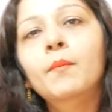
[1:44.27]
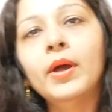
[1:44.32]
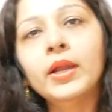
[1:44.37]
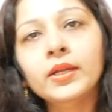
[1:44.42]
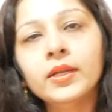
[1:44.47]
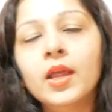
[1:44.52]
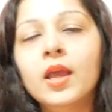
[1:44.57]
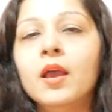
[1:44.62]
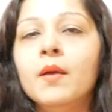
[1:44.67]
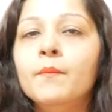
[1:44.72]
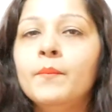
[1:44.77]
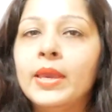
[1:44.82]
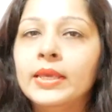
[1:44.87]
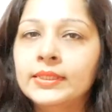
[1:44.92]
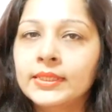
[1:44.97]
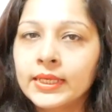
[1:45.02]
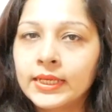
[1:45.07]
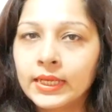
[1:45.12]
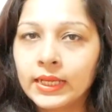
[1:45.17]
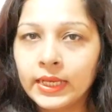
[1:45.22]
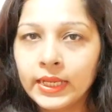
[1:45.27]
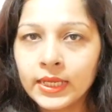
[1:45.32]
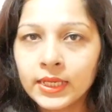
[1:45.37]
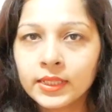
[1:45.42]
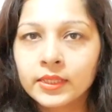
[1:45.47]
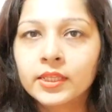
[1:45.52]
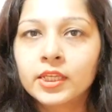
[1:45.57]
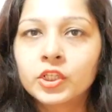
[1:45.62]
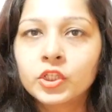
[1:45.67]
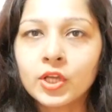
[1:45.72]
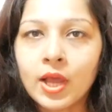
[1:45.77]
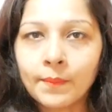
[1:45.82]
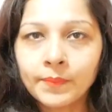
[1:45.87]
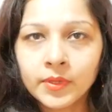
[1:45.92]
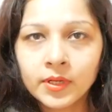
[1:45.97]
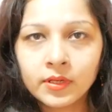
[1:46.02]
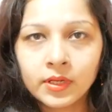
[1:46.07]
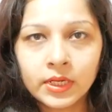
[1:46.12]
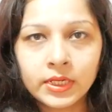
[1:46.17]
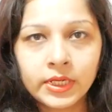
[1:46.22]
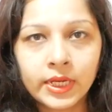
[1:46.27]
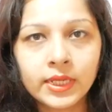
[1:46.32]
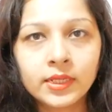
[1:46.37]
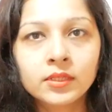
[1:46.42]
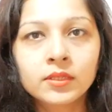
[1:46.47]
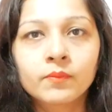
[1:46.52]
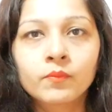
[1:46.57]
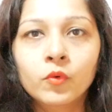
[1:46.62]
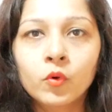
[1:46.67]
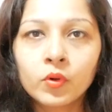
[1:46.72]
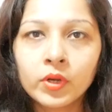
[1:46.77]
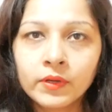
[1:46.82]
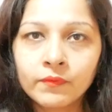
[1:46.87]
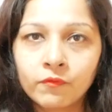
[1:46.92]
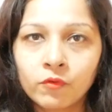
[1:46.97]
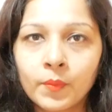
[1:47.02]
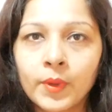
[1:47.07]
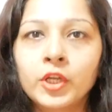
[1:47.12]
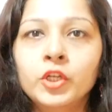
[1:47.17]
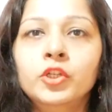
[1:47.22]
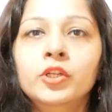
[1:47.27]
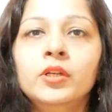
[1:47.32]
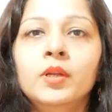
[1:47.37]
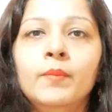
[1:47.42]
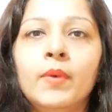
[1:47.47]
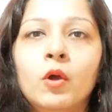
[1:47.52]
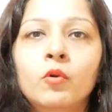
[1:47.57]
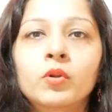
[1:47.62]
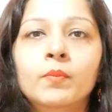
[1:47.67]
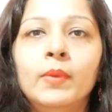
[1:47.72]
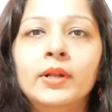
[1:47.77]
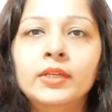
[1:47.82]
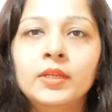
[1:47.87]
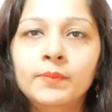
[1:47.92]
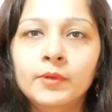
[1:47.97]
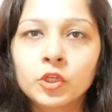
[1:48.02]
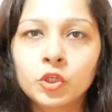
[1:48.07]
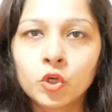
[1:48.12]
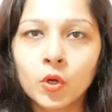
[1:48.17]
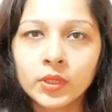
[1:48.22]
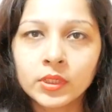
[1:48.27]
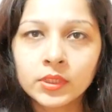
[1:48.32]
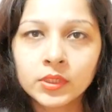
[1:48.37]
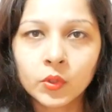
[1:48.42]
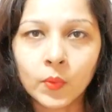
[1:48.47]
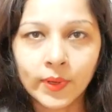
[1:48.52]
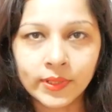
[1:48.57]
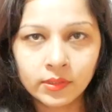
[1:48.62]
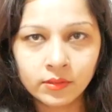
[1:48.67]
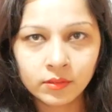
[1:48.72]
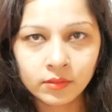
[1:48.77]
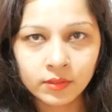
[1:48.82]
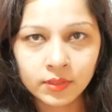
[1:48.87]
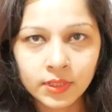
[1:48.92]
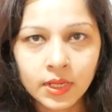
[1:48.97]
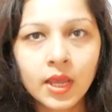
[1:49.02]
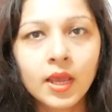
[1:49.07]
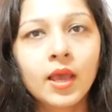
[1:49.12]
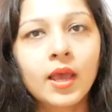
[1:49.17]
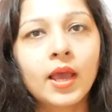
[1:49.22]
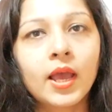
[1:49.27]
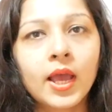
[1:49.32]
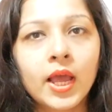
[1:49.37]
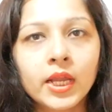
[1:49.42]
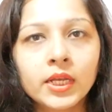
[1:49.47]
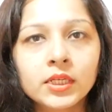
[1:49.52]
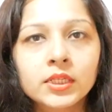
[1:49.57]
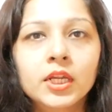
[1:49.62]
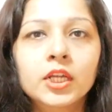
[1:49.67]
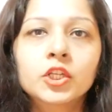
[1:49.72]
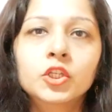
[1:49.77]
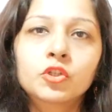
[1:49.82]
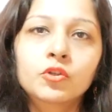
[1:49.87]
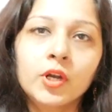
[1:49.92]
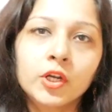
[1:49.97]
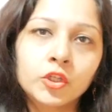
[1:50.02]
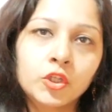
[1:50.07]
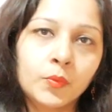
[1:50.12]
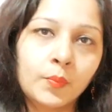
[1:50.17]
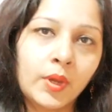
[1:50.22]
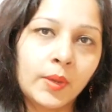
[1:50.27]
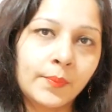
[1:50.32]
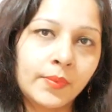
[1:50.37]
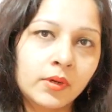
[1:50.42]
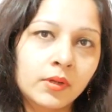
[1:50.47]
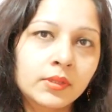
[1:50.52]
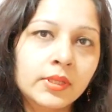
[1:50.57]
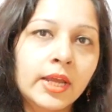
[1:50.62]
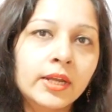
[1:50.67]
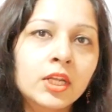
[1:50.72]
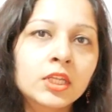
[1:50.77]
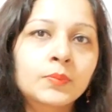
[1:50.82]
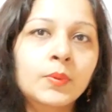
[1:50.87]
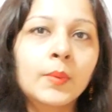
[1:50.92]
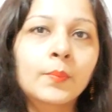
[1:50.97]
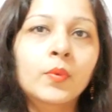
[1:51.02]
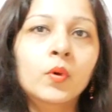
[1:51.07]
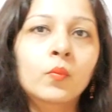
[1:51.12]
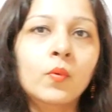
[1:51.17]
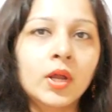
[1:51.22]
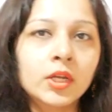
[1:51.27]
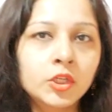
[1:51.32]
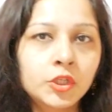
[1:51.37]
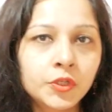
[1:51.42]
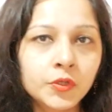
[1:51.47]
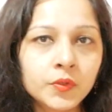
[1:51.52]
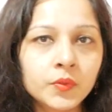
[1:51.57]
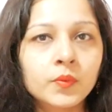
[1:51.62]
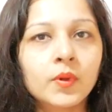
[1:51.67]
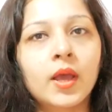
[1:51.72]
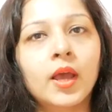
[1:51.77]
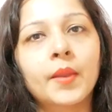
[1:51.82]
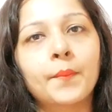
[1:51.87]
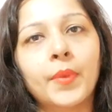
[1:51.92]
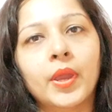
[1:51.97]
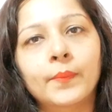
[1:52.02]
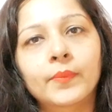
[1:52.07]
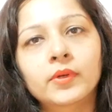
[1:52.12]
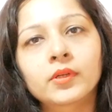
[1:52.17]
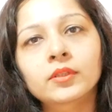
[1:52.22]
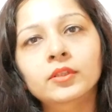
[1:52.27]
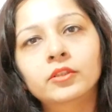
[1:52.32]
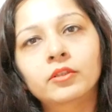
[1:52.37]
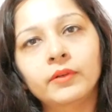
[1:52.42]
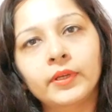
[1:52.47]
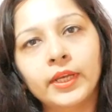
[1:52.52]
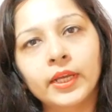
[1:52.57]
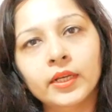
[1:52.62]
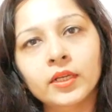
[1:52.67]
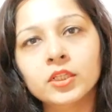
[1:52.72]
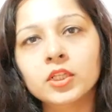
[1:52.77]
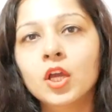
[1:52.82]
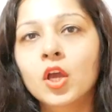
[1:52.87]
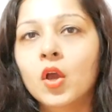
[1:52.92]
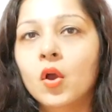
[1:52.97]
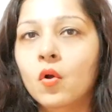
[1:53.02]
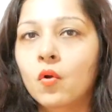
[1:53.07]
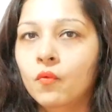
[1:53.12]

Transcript: But basically this chapter contains more information about multiple choice questions and structure paper, that is paper 1, 2 and paper 3 and